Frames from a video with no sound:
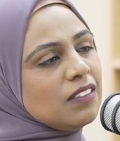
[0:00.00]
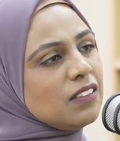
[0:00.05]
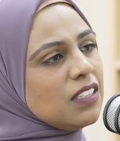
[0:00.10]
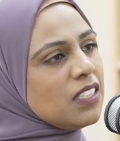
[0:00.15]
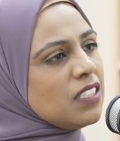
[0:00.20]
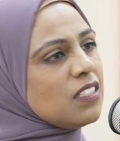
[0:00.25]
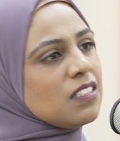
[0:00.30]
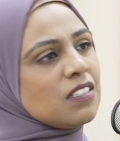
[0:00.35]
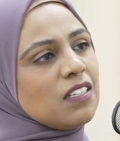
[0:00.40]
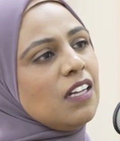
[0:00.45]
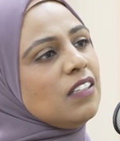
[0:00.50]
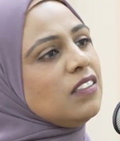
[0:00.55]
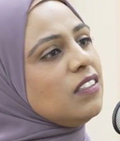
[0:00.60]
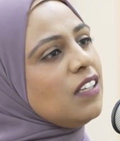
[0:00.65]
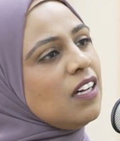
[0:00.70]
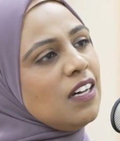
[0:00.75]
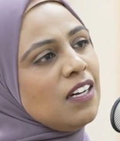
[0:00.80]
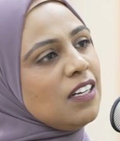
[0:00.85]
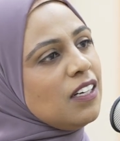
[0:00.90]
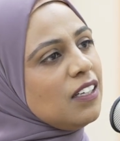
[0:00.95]
this is
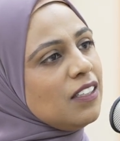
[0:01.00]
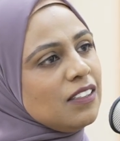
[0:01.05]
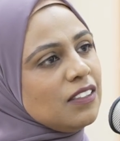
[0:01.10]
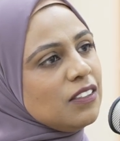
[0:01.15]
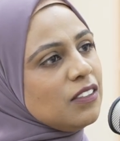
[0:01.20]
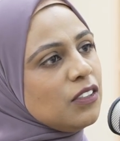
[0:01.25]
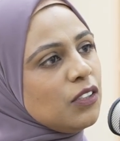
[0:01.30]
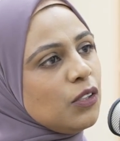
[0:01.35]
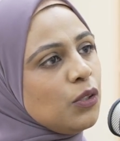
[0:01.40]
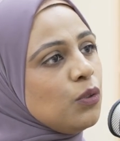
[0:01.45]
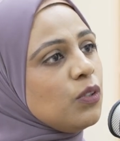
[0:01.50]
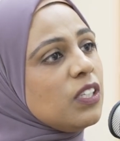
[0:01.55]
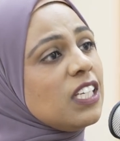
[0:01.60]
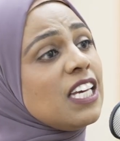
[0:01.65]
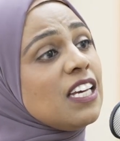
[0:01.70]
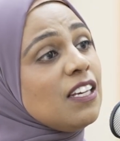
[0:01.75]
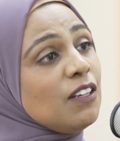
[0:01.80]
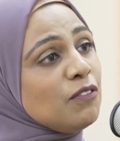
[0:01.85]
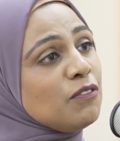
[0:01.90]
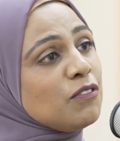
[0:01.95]
Allah who
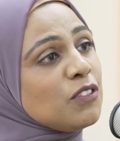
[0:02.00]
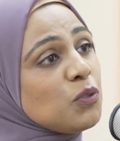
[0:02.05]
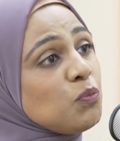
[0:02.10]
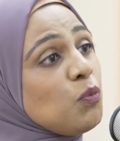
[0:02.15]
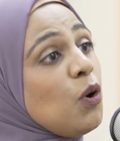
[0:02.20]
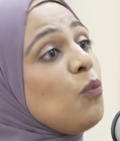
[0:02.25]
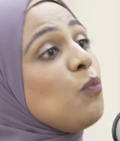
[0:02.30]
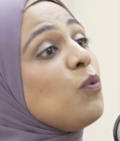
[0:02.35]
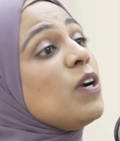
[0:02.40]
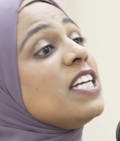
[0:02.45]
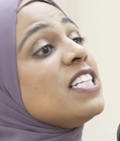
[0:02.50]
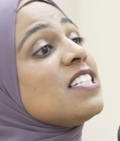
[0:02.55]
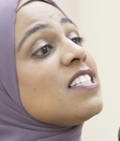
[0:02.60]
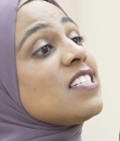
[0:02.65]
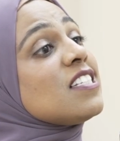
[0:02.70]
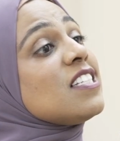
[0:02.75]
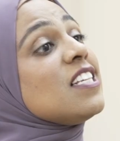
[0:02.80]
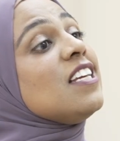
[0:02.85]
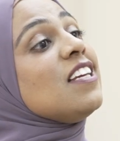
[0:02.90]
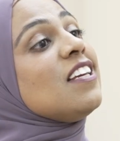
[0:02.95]
gives what we're
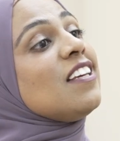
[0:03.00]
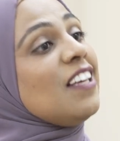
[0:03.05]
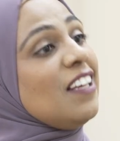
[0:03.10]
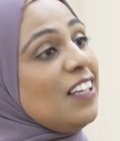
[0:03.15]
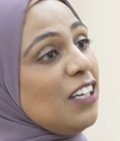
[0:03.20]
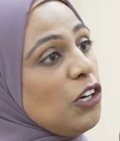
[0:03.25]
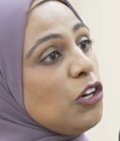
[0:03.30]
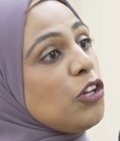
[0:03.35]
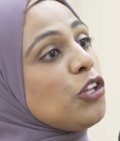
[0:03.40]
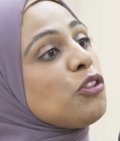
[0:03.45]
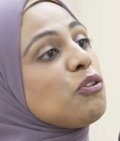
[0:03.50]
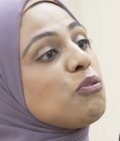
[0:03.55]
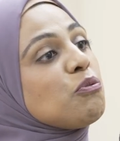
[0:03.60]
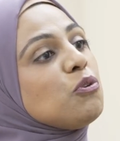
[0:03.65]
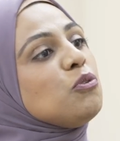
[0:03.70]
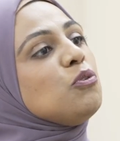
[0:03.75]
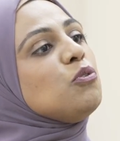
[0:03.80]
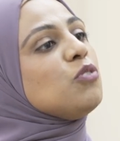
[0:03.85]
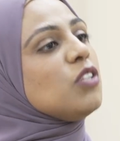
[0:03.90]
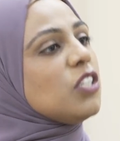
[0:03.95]
seeking
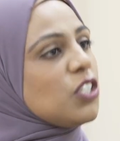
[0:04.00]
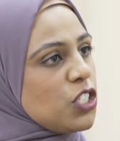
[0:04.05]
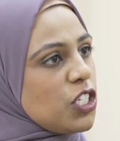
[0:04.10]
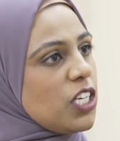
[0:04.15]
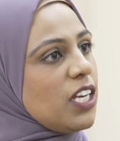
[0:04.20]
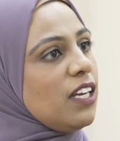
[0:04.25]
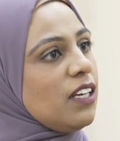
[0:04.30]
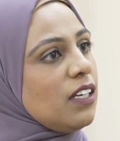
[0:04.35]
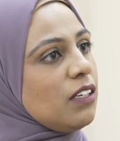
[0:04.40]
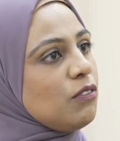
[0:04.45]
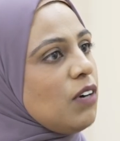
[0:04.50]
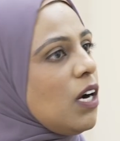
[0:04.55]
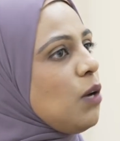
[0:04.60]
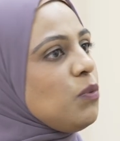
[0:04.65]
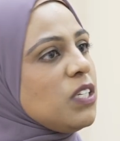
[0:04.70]
through the sheikh, right?